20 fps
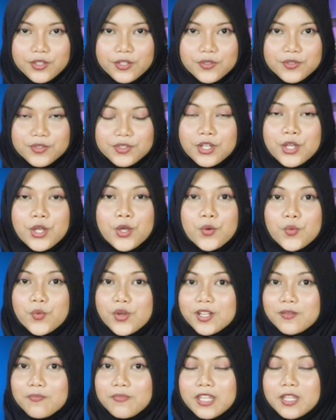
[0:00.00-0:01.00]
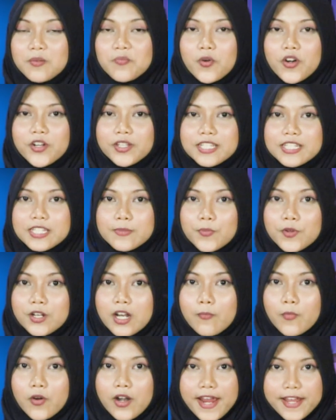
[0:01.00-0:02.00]
News. With me, participant
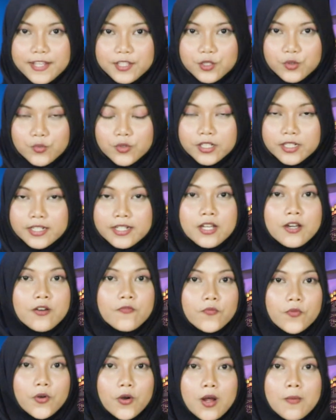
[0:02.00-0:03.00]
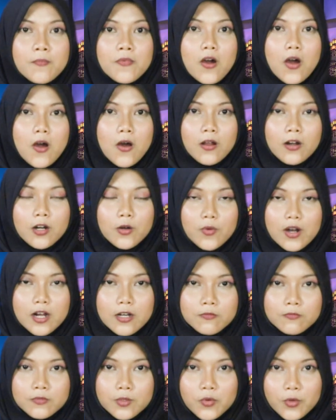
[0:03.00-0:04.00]
number 81 from all
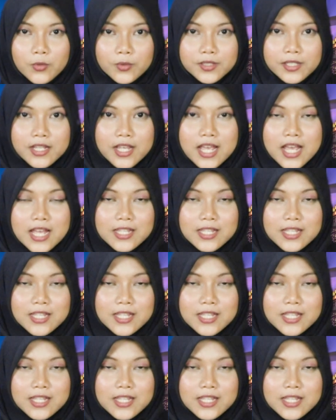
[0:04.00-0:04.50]
around the world.